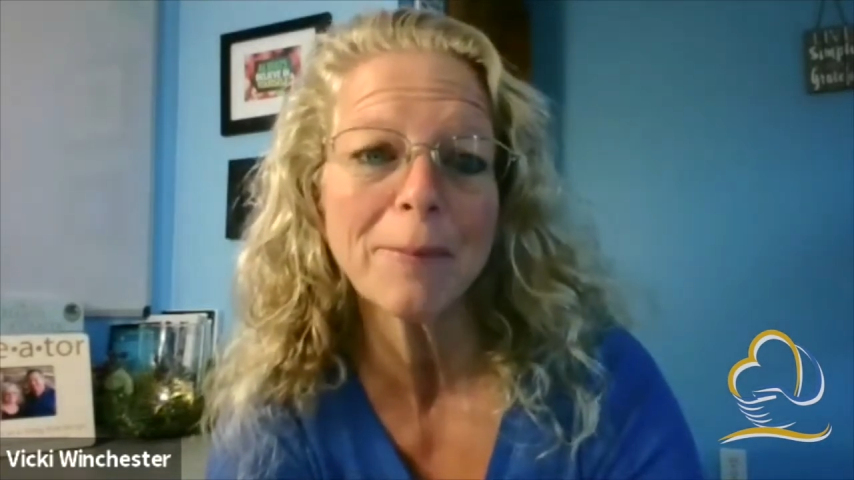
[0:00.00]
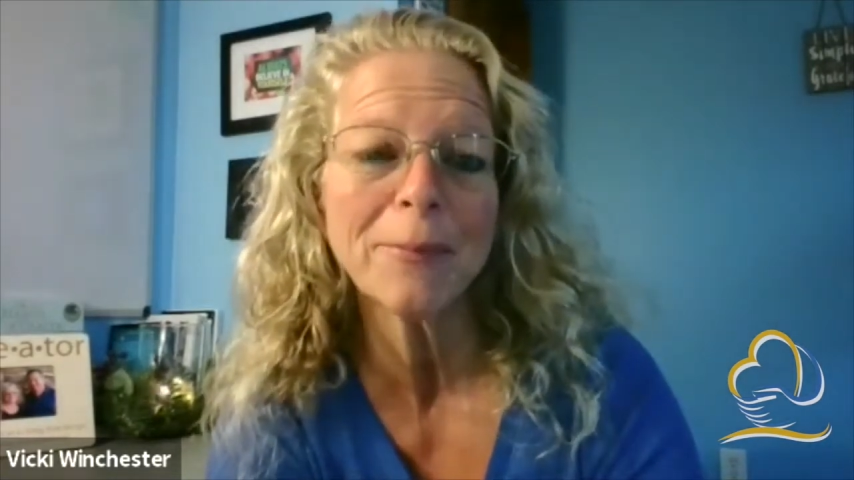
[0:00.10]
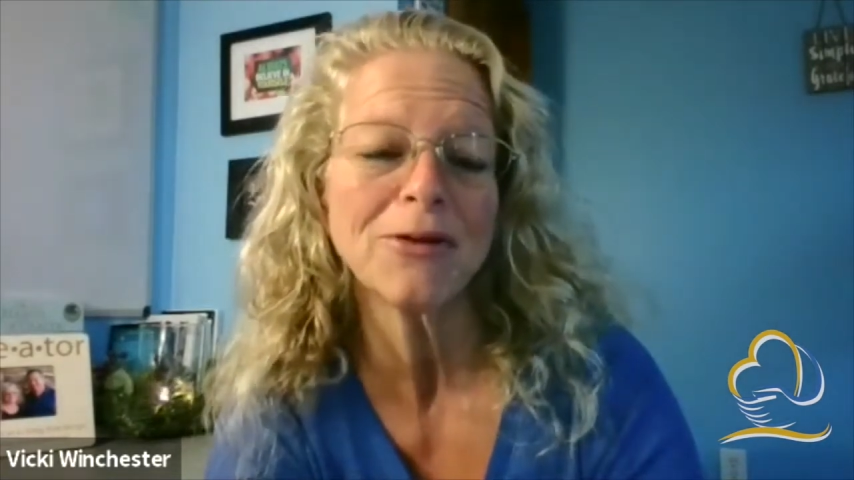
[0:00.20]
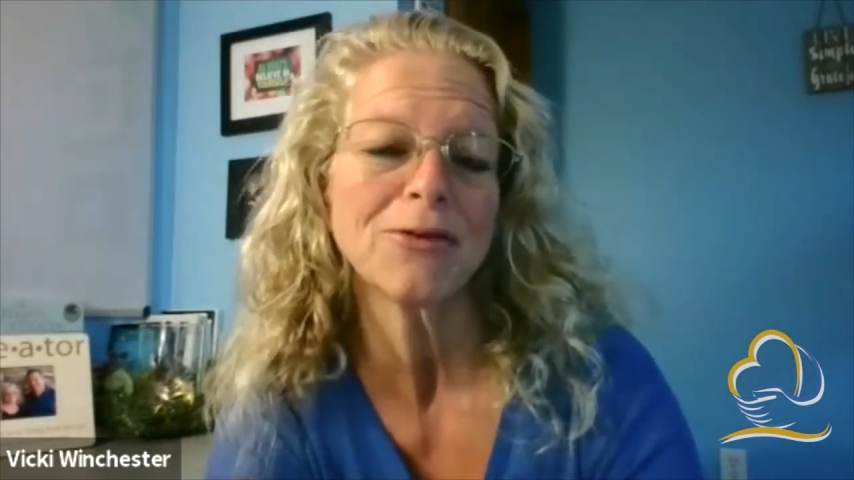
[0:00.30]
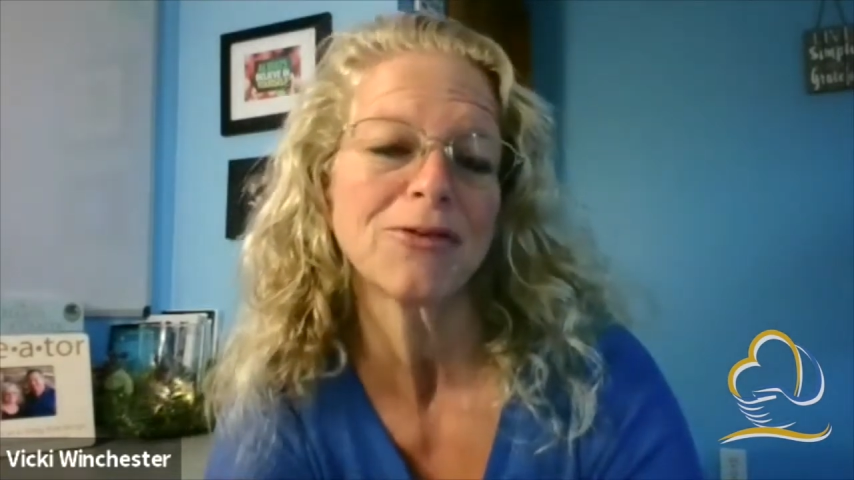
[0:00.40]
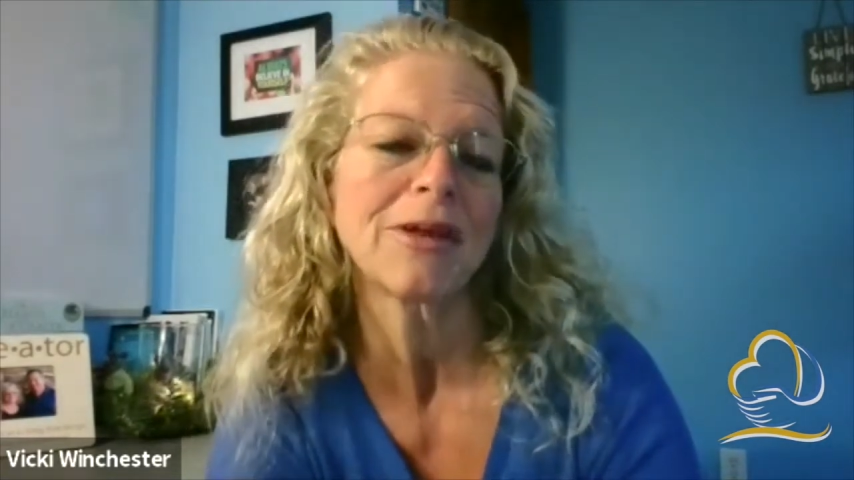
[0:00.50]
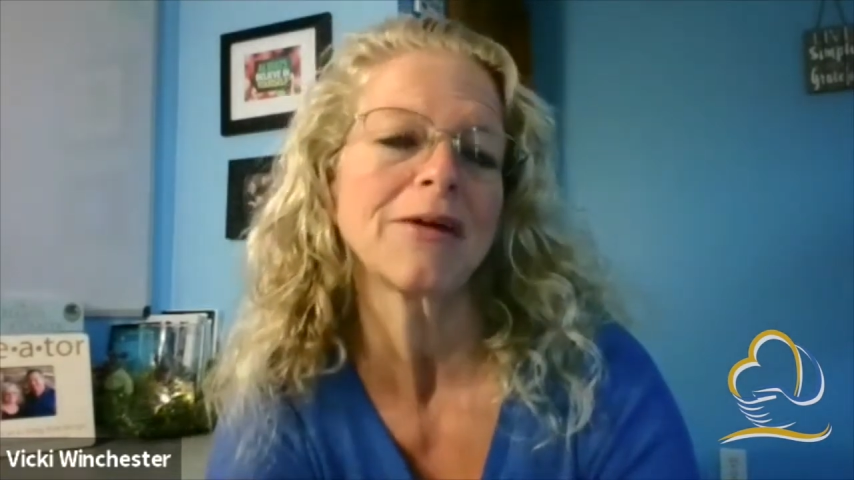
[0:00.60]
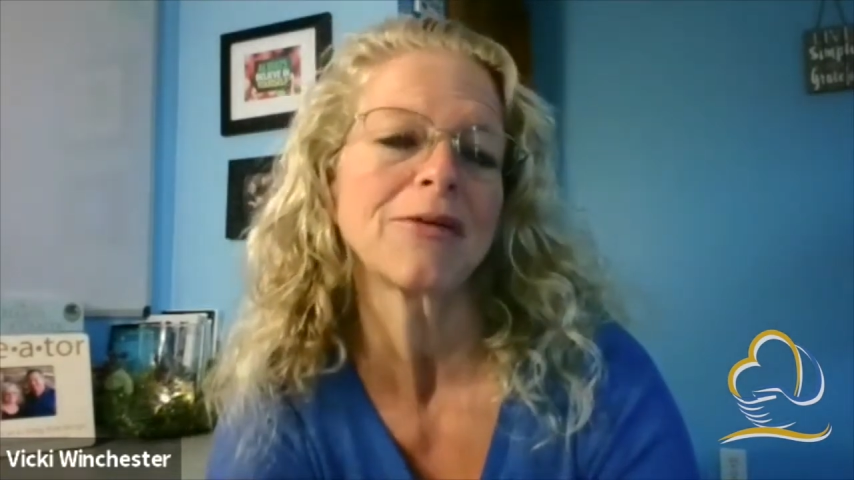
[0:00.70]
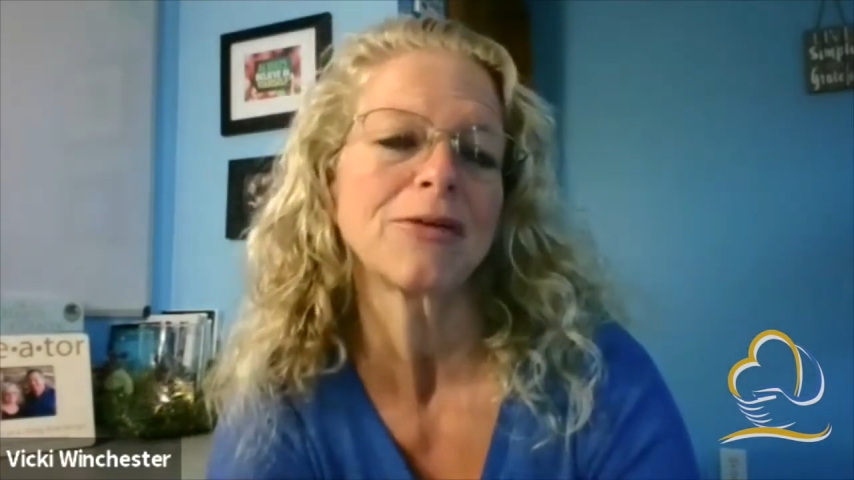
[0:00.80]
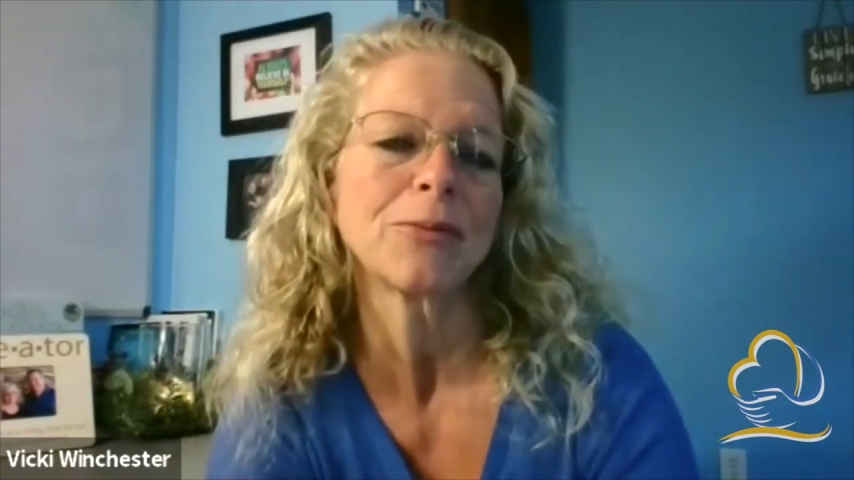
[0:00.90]
but you're
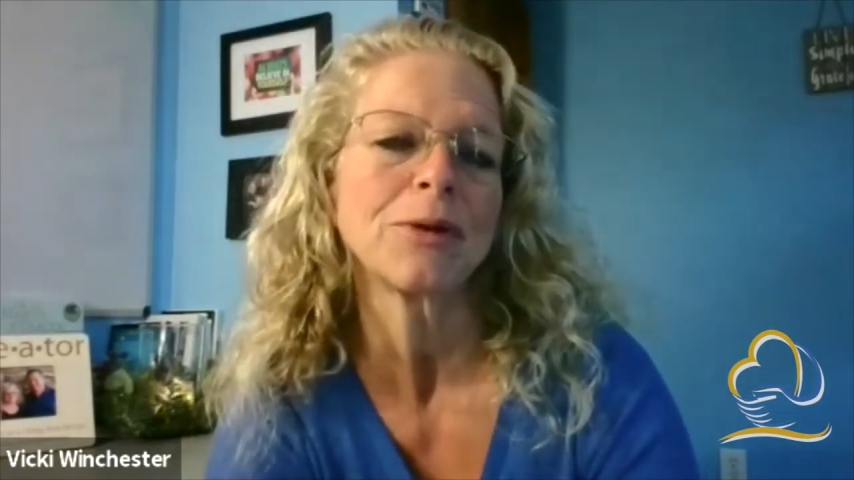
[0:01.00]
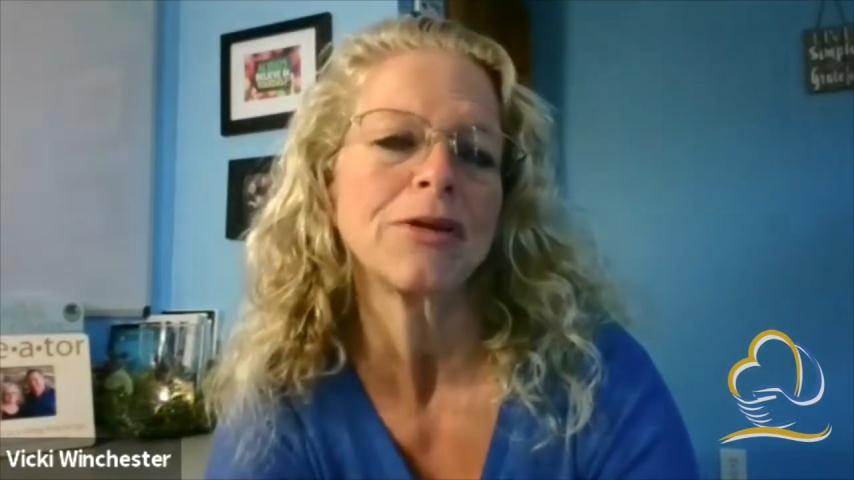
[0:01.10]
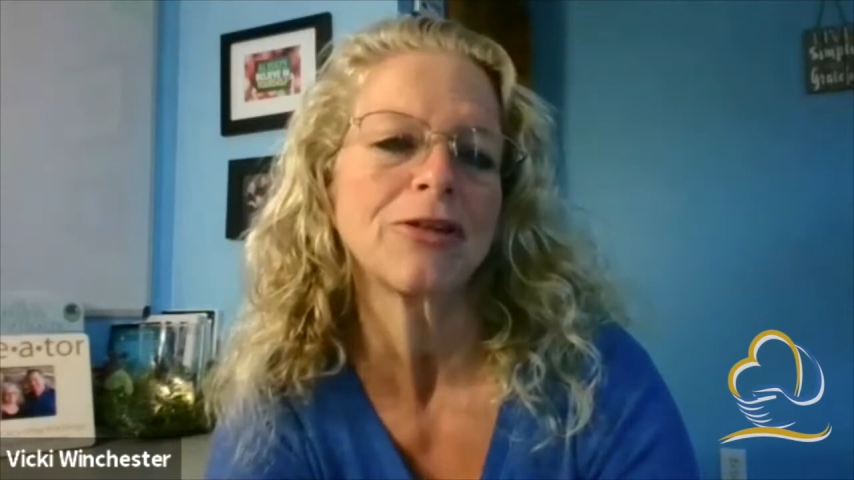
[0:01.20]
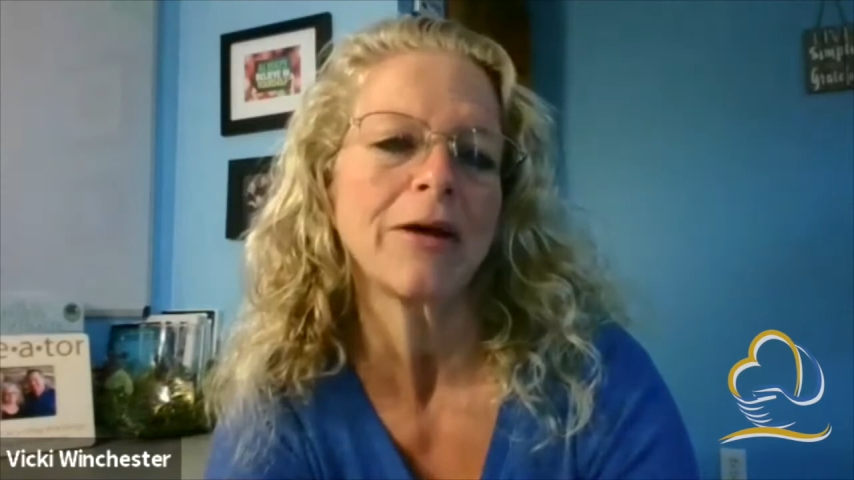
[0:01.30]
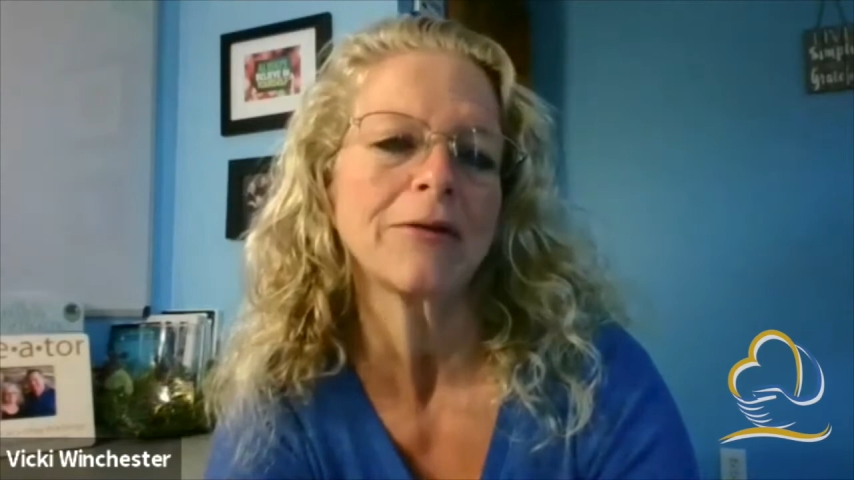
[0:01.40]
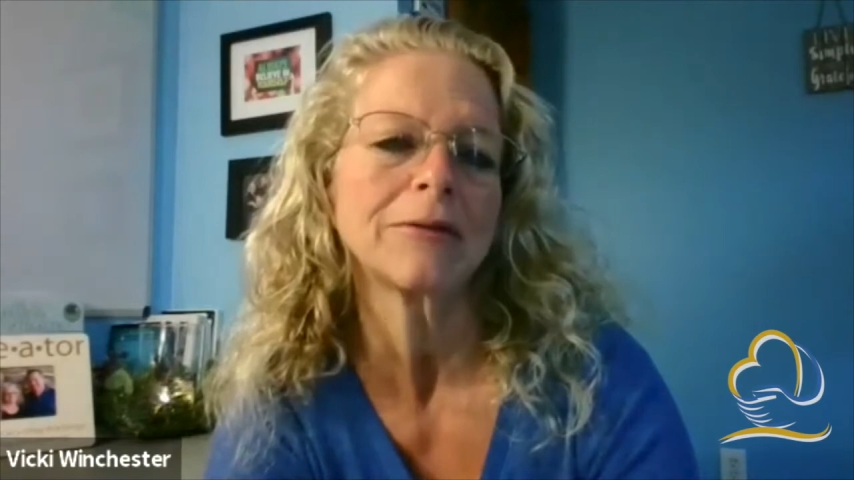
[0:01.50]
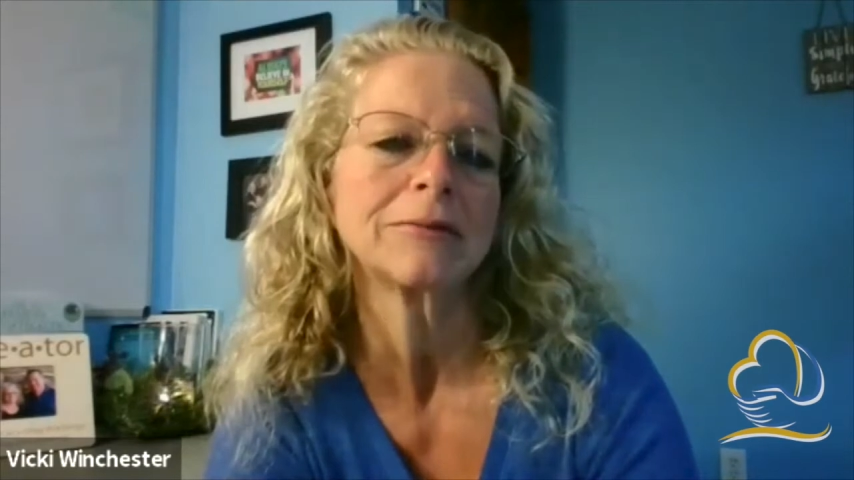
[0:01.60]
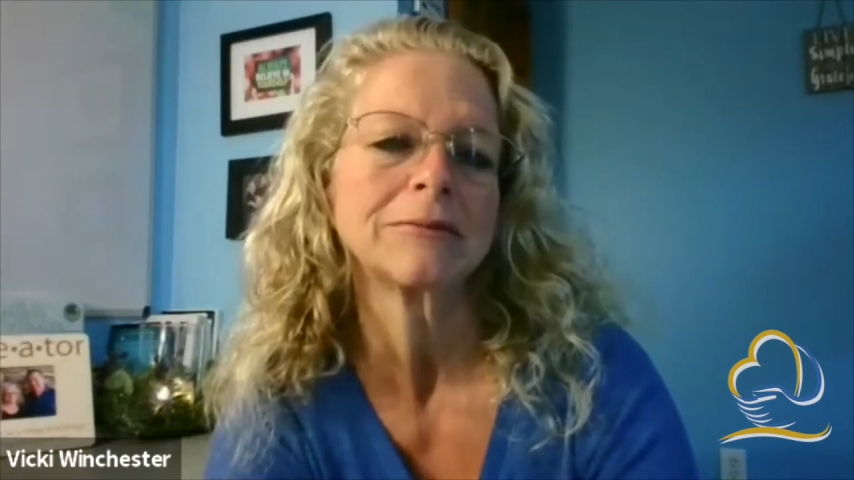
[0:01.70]
scared to reach out